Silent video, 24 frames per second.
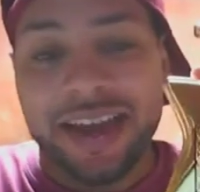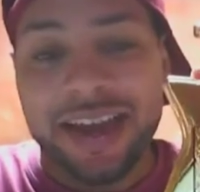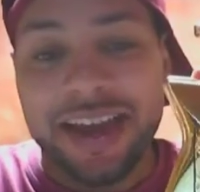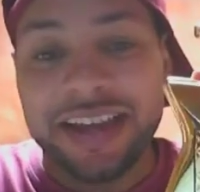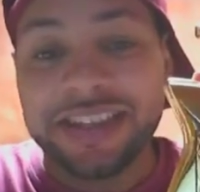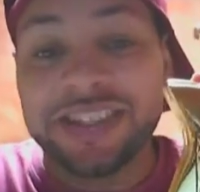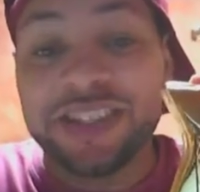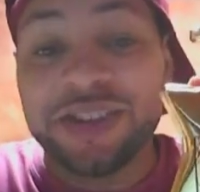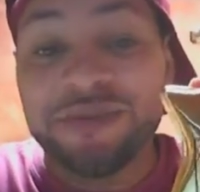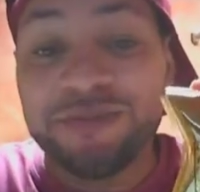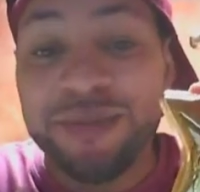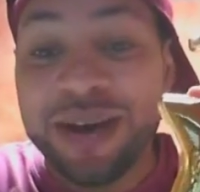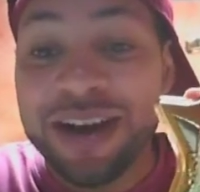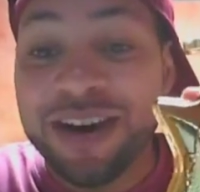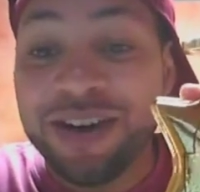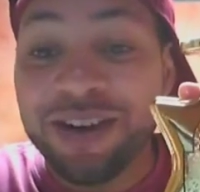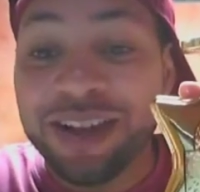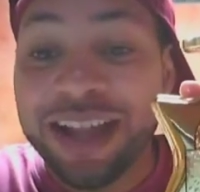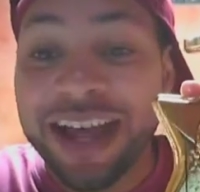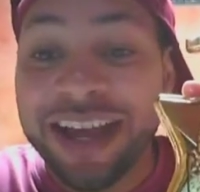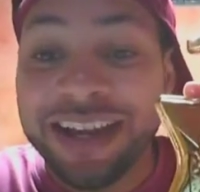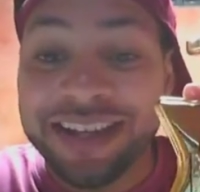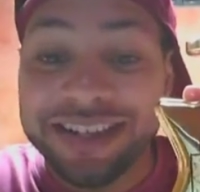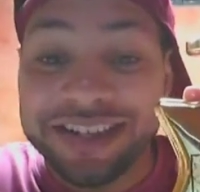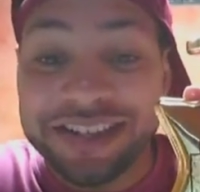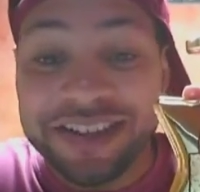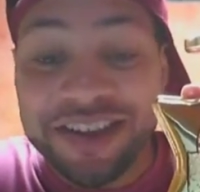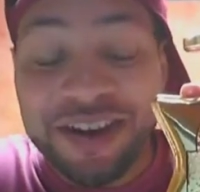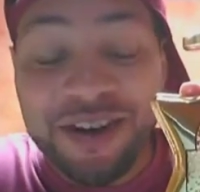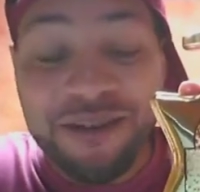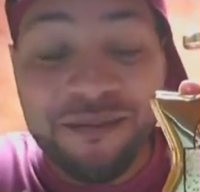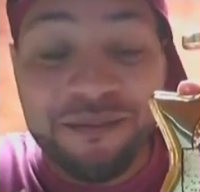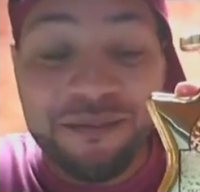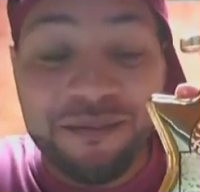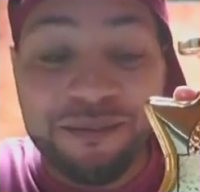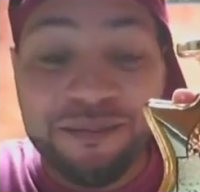it smells like
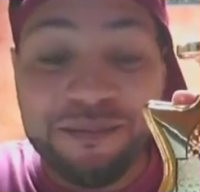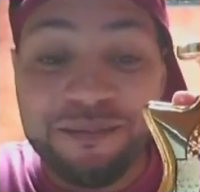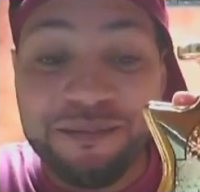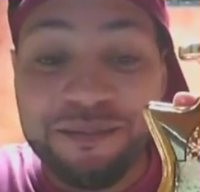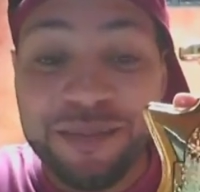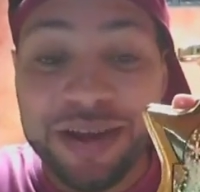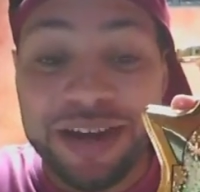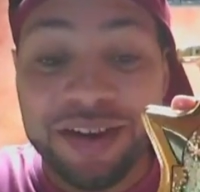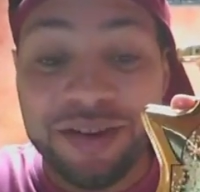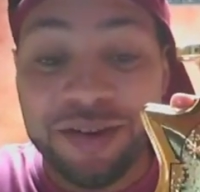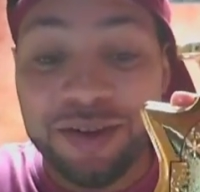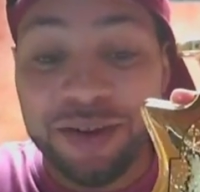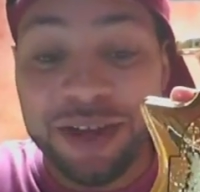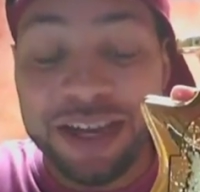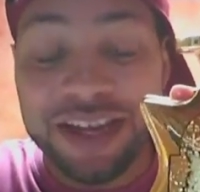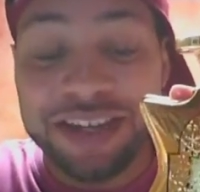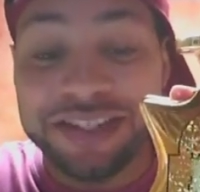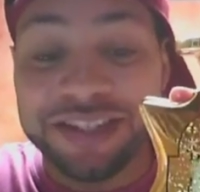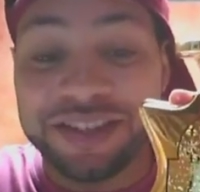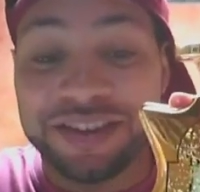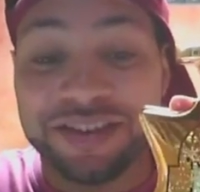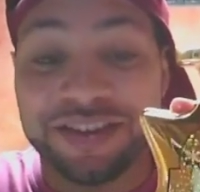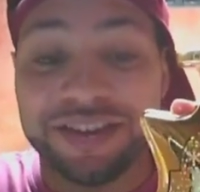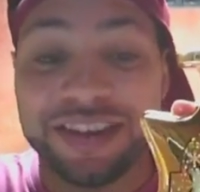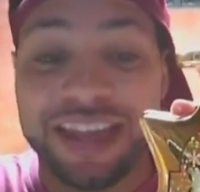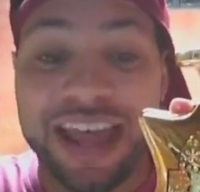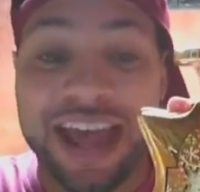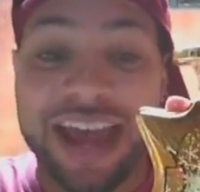something Middle Eastern.